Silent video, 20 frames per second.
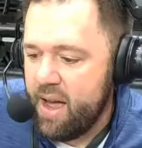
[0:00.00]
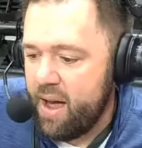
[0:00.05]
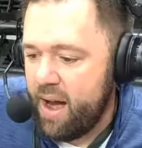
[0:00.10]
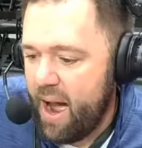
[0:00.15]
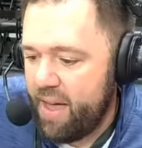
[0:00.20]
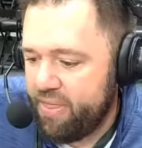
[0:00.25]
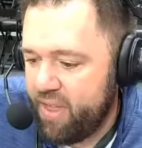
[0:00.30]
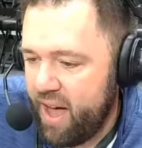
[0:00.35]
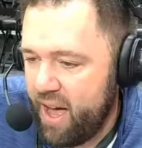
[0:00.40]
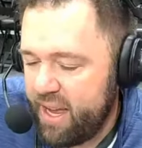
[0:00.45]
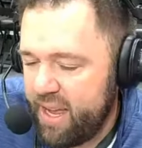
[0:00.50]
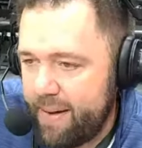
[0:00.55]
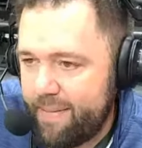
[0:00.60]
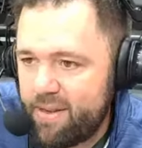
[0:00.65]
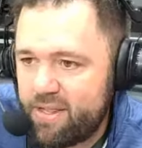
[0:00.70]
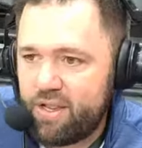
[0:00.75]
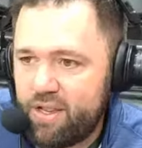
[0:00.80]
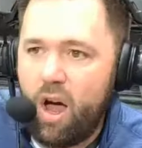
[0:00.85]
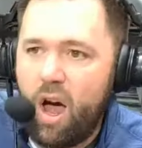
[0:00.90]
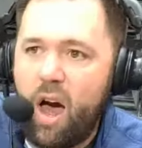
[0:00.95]
I thought give
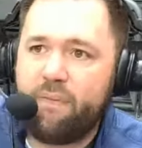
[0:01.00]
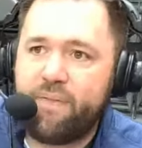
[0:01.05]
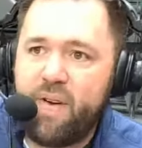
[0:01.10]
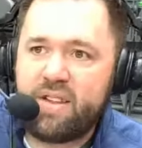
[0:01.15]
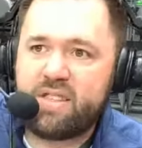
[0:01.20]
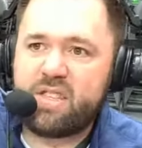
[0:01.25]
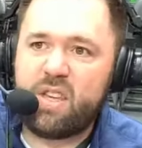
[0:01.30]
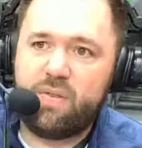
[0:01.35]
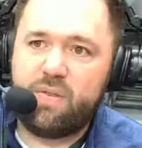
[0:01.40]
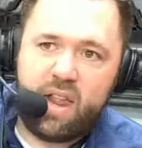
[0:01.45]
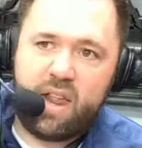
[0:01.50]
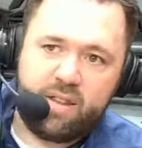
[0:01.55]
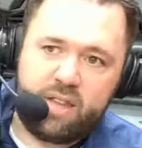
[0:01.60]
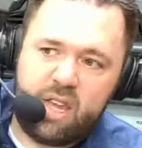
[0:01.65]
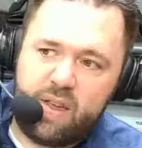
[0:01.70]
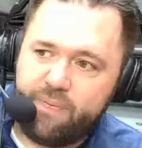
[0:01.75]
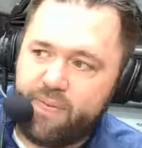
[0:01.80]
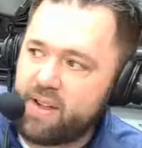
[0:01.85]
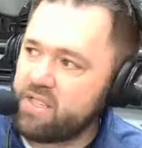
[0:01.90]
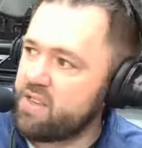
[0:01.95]
us an offensive and a
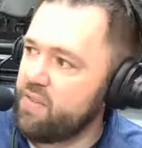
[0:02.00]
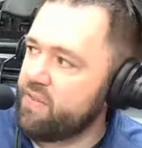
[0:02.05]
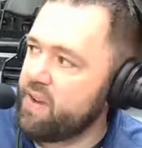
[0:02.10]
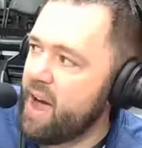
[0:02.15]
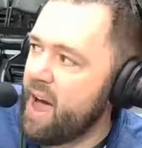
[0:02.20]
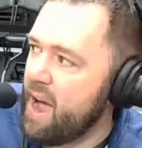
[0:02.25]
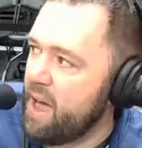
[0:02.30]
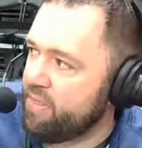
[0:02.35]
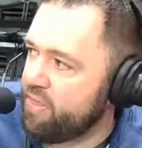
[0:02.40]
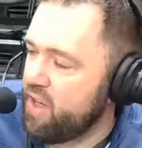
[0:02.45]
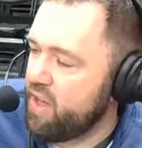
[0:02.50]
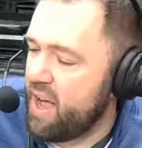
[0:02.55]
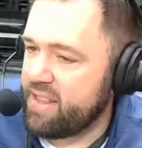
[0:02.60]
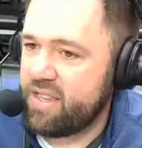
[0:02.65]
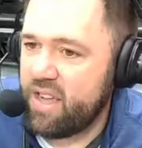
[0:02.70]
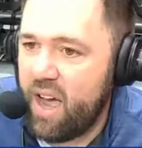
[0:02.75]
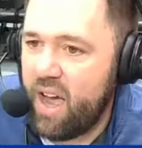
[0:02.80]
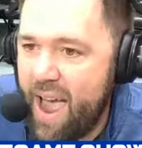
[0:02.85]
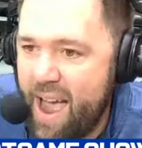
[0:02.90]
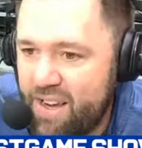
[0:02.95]
defensive guy. I
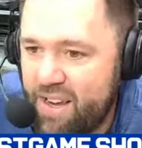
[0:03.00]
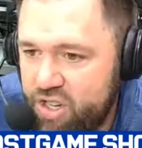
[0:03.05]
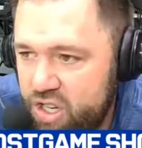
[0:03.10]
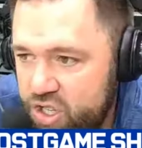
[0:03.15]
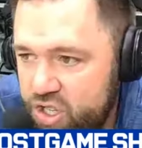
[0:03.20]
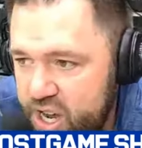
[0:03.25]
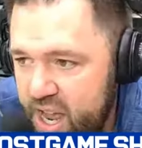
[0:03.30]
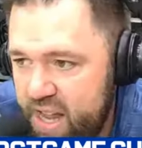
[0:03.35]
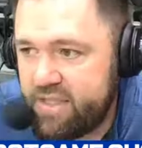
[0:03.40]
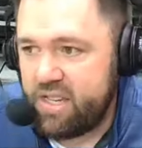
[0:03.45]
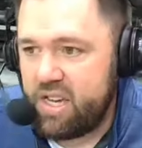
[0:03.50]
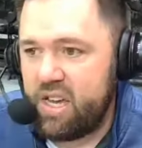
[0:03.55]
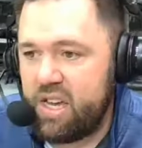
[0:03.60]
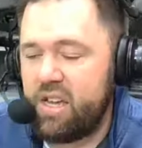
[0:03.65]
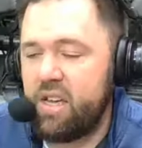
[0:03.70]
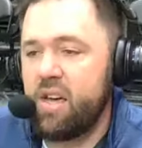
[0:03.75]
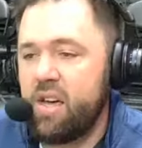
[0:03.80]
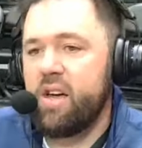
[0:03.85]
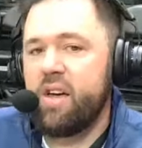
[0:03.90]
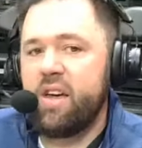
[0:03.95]
thought Ashton
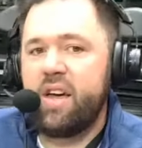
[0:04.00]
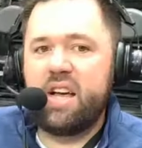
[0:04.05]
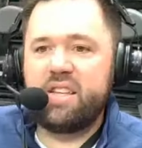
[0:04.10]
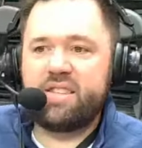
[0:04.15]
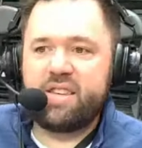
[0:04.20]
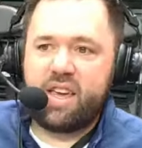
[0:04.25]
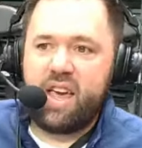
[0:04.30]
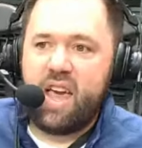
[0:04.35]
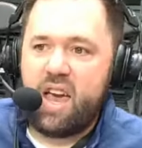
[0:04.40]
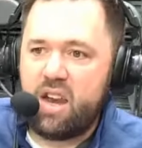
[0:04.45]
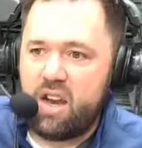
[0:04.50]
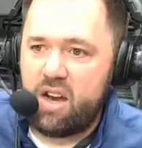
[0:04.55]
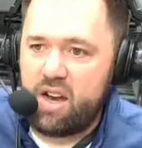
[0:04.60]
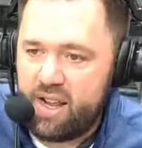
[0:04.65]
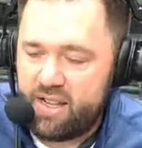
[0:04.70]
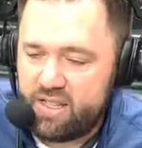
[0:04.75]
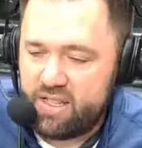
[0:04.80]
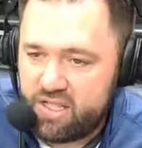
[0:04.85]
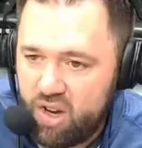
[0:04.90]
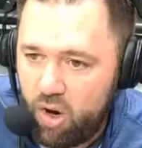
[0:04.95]
Genty is a
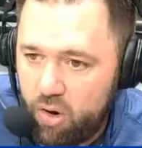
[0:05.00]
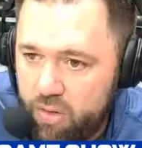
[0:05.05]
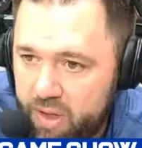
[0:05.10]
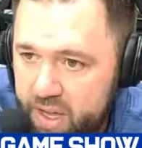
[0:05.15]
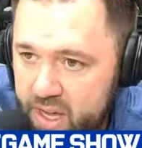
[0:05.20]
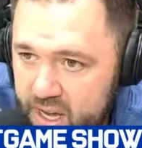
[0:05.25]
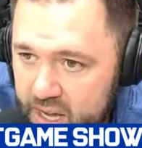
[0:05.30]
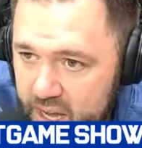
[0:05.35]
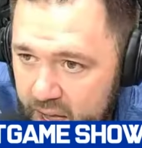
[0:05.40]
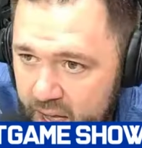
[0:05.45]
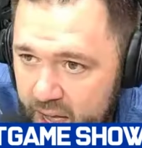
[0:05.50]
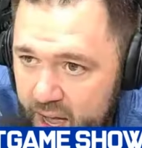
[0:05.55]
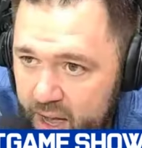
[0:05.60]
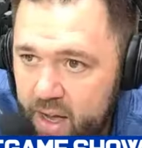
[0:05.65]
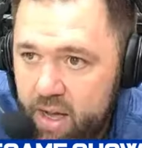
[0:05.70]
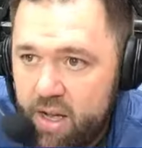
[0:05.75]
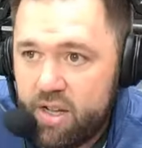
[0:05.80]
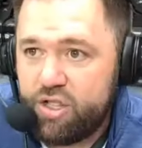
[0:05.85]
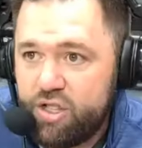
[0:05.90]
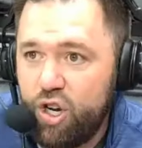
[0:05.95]
candidate. Certainly
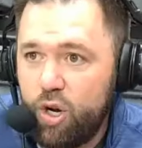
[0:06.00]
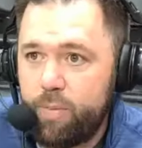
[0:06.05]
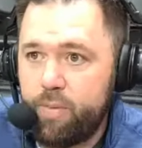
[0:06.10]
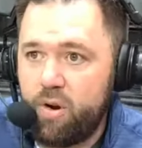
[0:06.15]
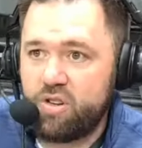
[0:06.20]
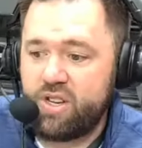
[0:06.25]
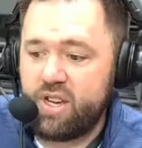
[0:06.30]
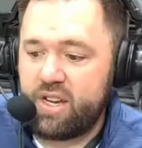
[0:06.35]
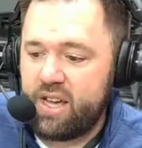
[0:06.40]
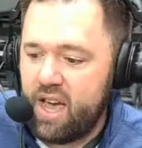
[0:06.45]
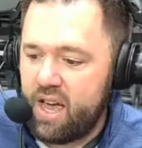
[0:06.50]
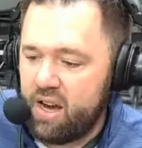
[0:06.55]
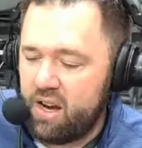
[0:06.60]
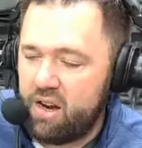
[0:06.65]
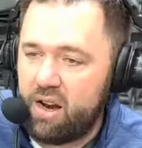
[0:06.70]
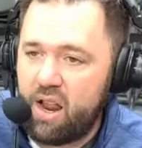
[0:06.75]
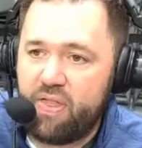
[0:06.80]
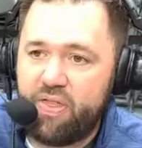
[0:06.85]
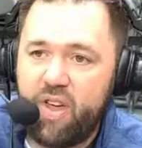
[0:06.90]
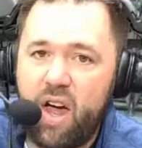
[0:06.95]
Tubner's a
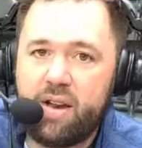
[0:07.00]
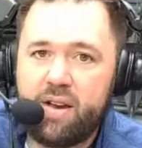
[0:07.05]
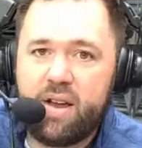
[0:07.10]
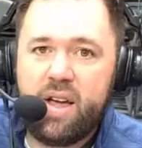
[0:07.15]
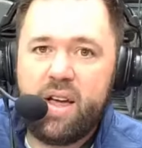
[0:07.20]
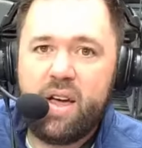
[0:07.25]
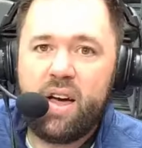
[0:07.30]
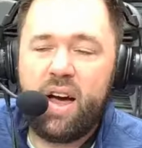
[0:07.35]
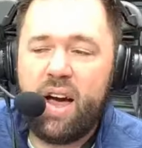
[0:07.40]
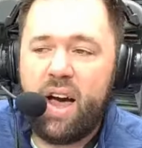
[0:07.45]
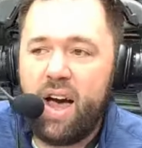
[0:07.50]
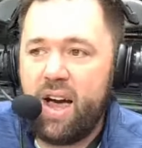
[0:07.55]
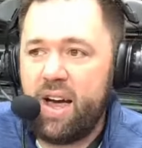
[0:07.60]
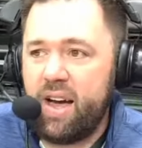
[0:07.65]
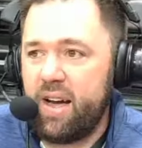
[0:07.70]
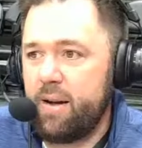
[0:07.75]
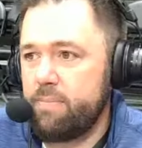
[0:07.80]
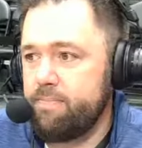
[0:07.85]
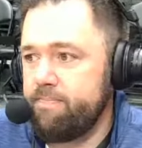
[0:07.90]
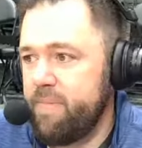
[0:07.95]
candidate. I
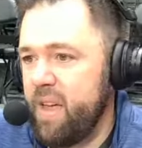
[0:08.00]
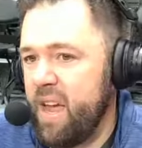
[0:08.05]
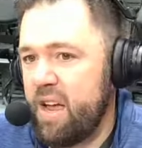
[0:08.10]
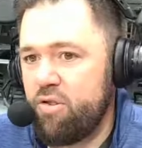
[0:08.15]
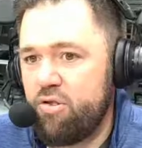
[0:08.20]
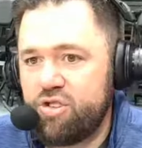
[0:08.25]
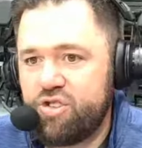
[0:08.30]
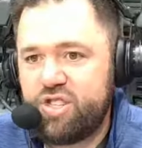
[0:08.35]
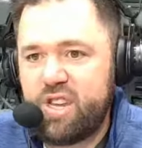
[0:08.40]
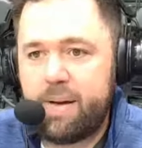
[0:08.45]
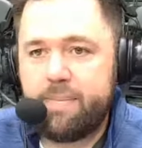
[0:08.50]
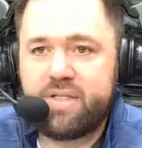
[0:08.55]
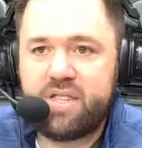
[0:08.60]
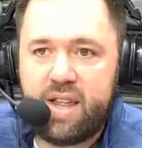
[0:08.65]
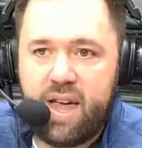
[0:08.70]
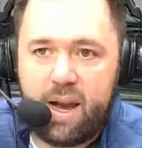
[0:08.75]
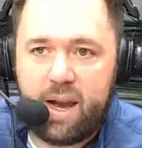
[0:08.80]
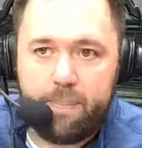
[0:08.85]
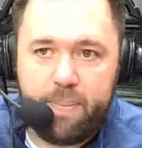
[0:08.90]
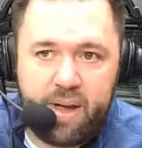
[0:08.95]
thought Andrew
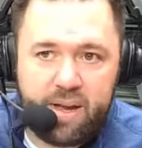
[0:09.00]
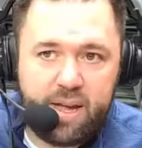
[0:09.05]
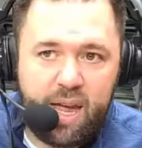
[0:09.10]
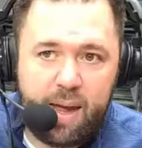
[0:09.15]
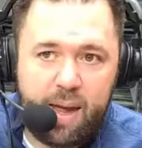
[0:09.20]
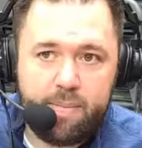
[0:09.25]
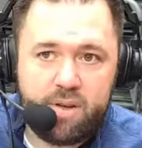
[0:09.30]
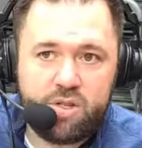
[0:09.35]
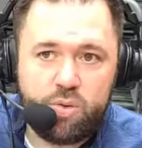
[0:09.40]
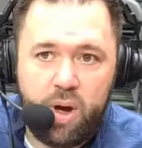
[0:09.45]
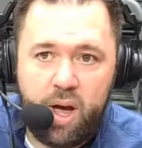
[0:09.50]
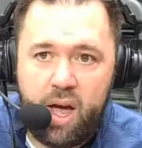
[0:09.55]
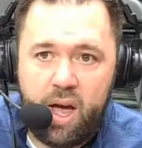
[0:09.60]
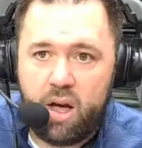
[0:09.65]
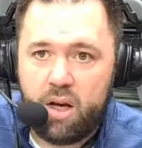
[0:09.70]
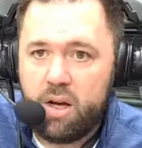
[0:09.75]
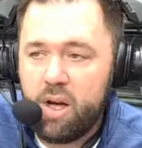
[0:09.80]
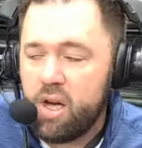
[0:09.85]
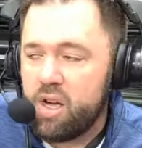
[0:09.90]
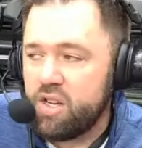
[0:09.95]
Simpson had a big game as
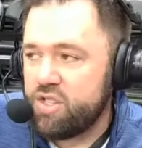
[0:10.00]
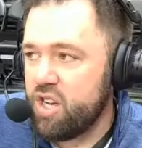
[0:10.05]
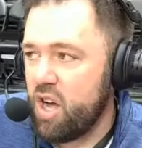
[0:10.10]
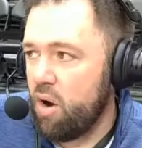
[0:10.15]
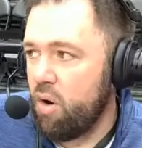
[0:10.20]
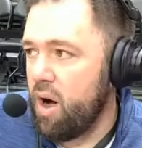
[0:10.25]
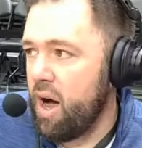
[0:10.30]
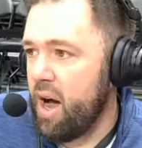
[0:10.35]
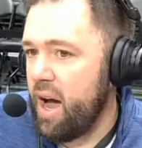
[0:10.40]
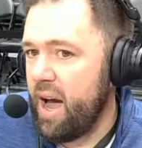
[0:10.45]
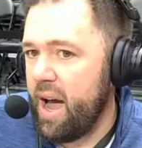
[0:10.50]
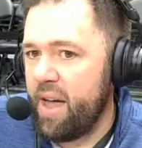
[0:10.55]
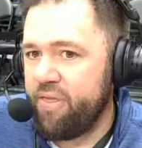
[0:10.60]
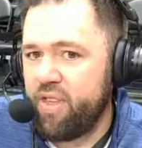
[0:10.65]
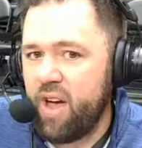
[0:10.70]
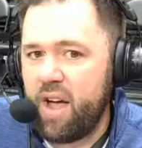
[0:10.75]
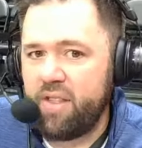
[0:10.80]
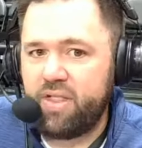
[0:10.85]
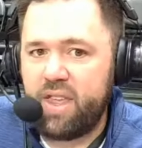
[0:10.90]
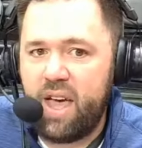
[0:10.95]
well. So I
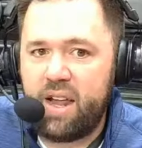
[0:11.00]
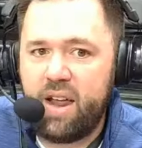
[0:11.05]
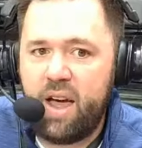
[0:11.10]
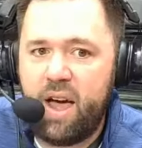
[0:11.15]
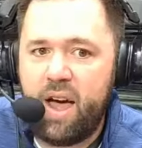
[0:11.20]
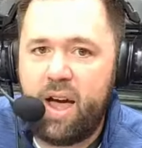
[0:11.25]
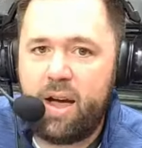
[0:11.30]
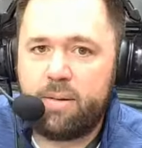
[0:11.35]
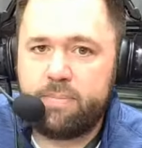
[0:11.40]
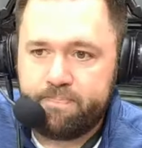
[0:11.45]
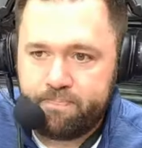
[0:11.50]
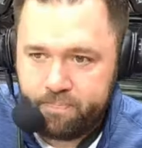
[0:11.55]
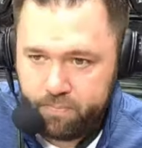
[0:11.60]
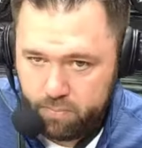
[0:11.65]
thought that